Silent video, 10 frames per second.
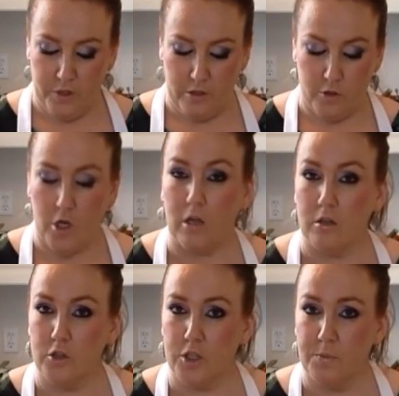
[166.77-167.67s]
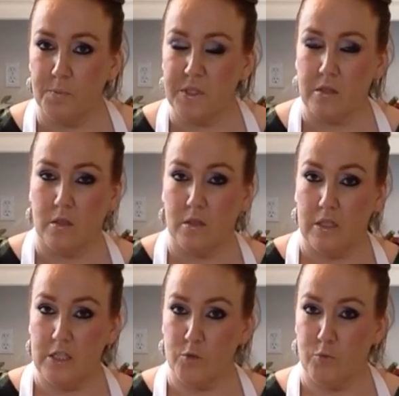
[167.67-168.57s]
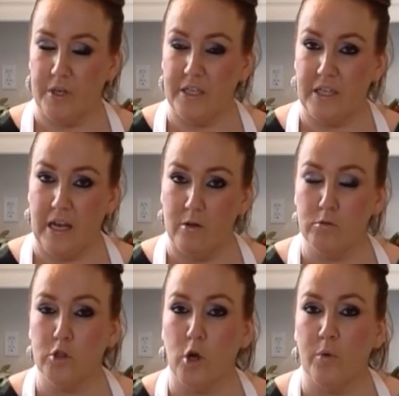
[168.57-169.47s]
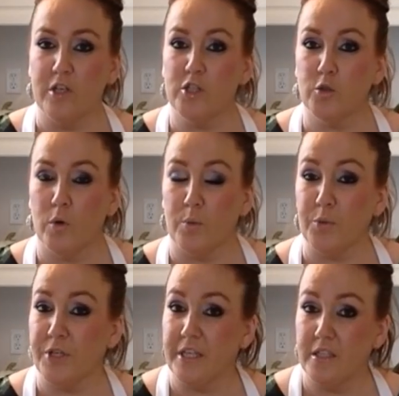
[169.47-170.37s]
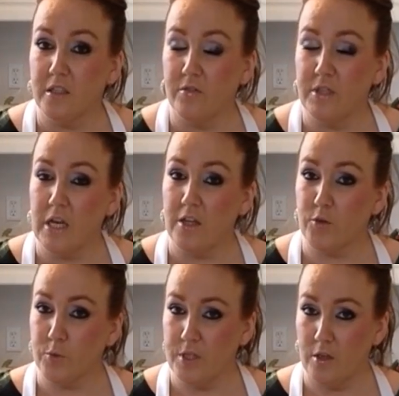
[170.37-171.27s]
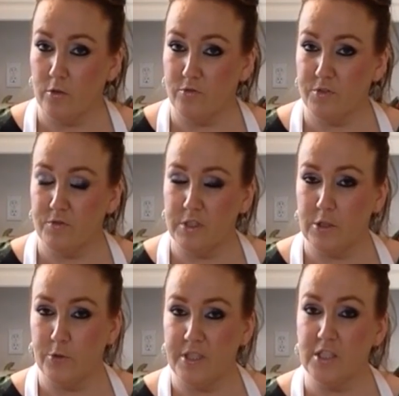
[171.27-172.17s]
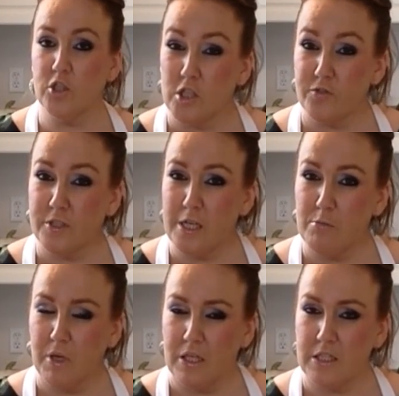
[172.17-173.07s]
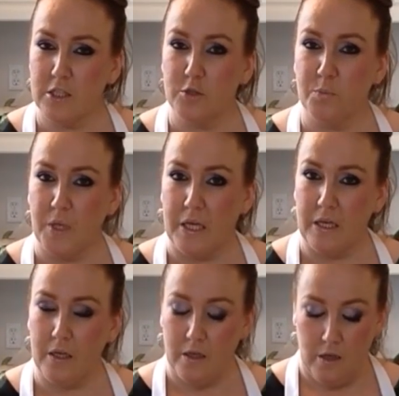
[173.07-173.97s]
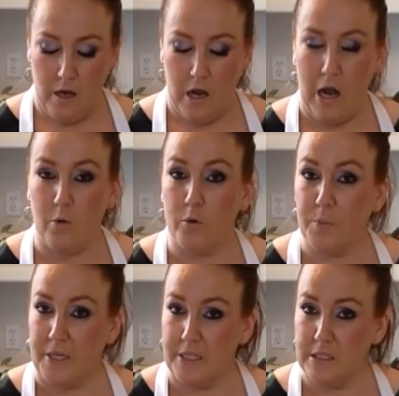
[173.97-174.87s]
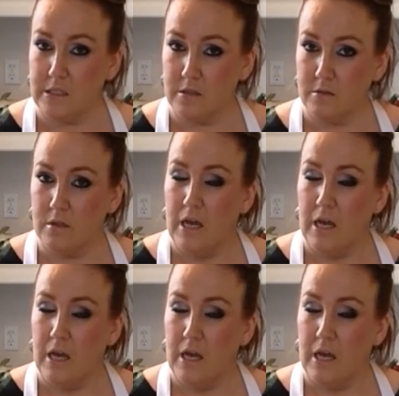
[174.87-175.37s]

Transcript: with our chocolate chips is ready now to go into our preheated oven on 350 degrees just for 10 minutes to bake our base.